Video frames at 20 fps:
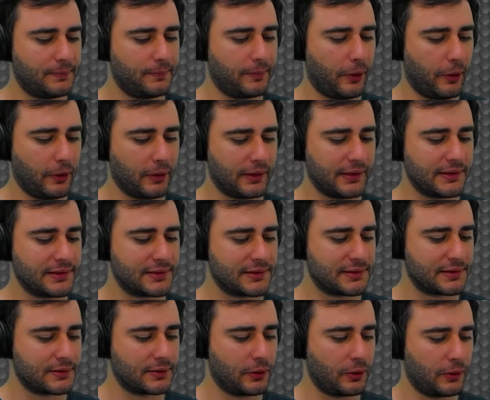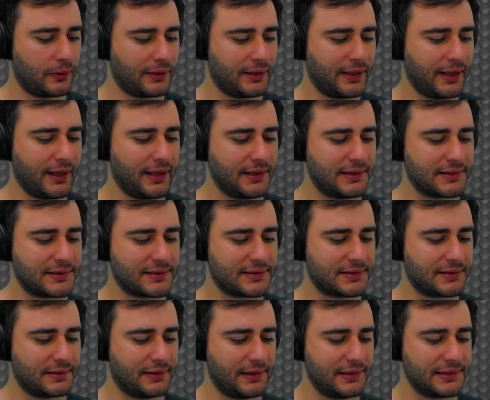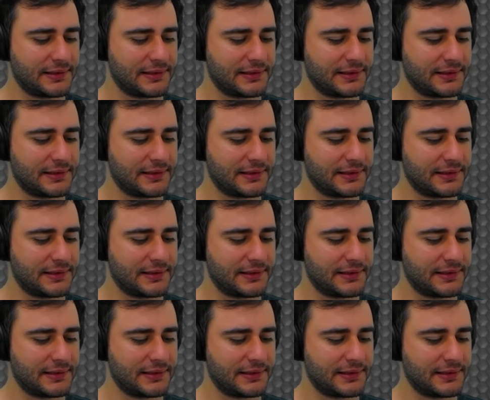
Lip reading: polys contains this